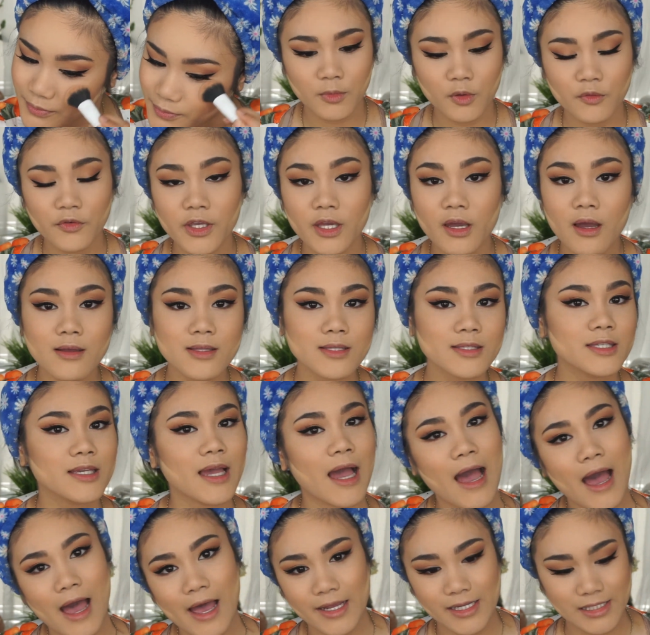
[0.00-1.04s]
Moving on to
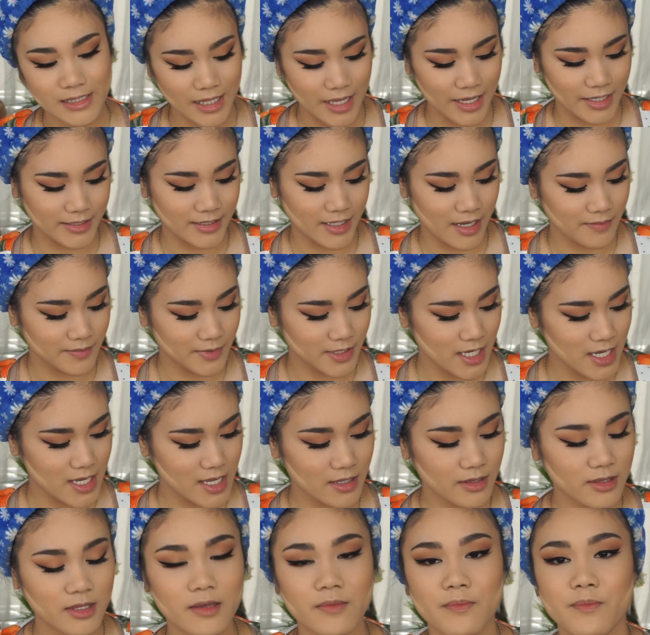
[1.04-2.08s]
highlight, I'm
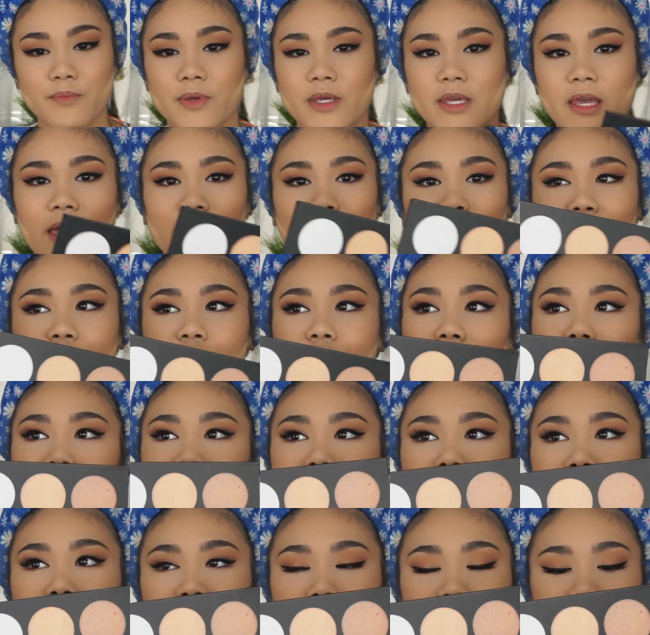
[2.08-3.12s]
taking the BH
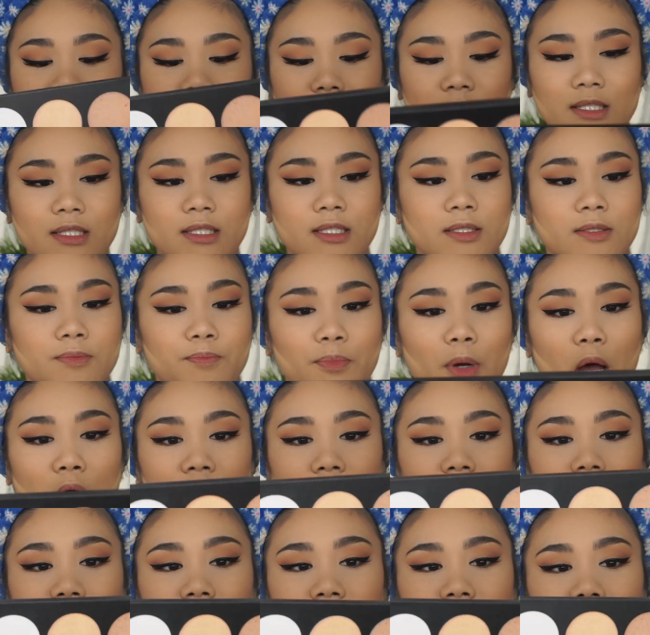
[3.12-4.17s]
Cosmetics
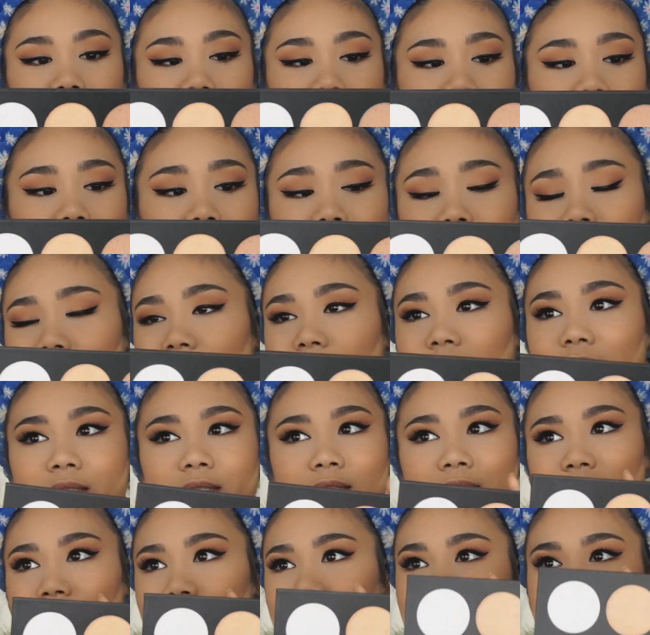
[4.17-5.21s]
Spotlight Highlight
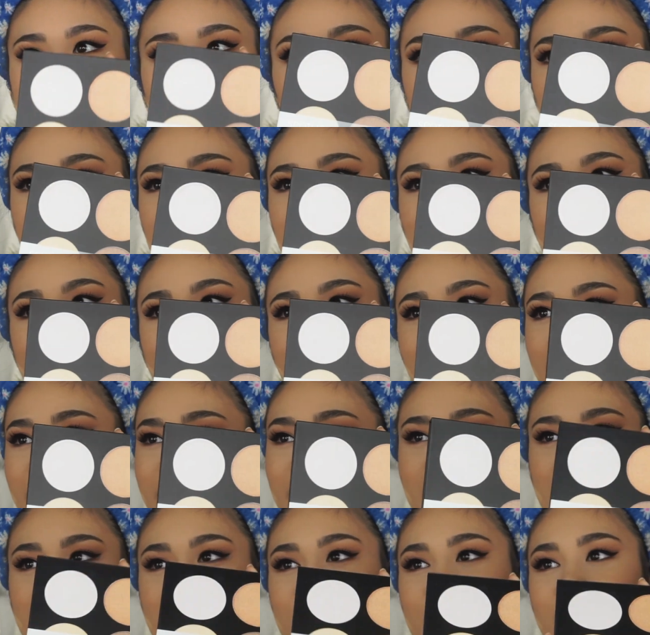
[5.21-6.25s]
6-color palette
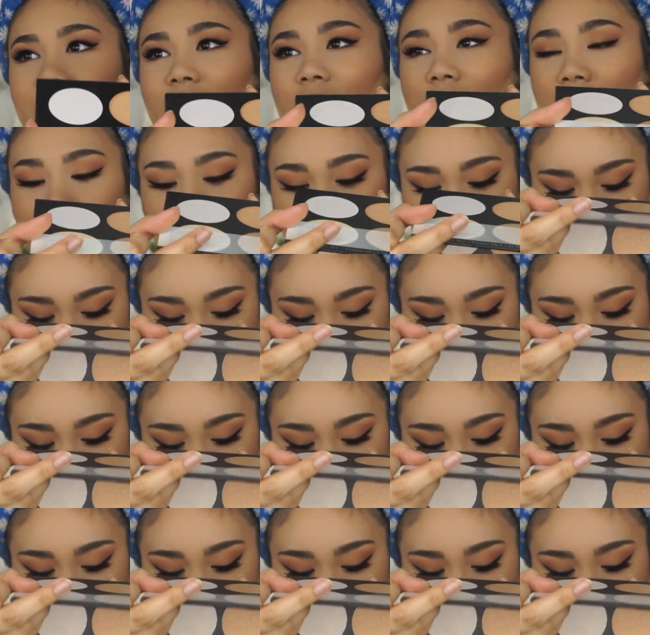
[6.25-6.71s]
thingy.